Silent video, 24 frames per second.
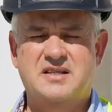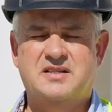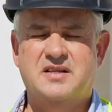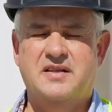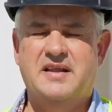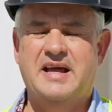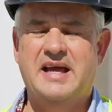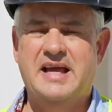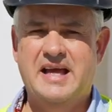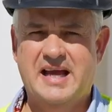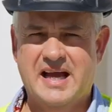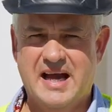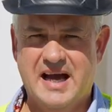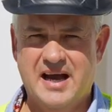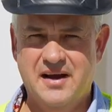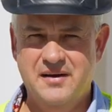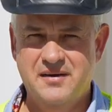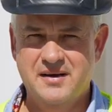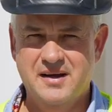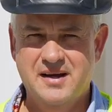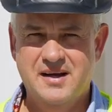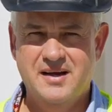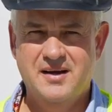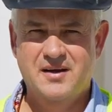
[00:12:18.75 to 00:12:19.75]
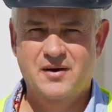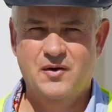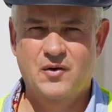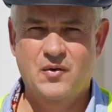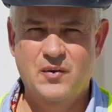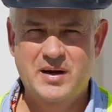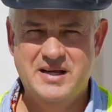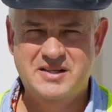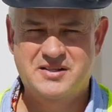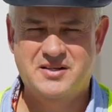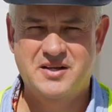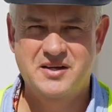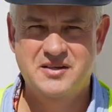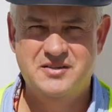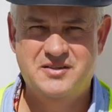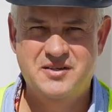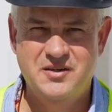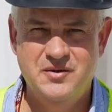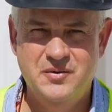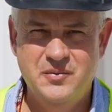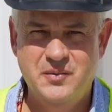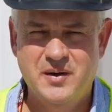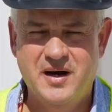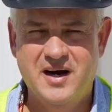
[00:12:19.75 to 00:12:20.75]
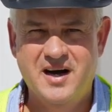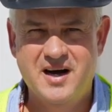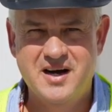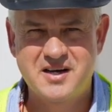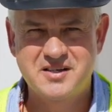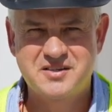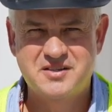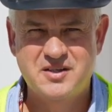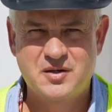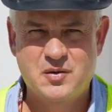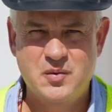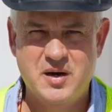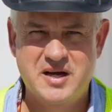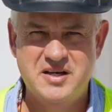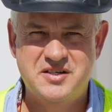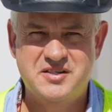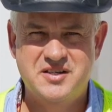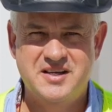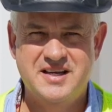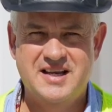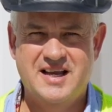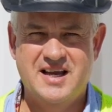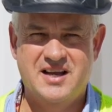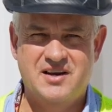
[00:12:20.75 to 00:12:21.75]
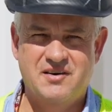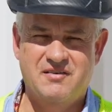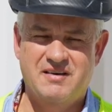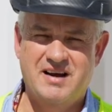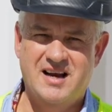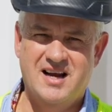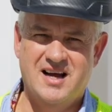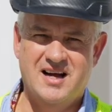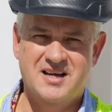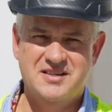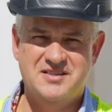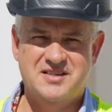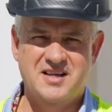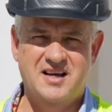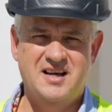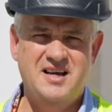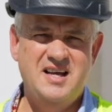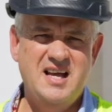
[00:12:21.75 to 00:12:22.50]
So there you go. Always good to ask the question and get a great answer.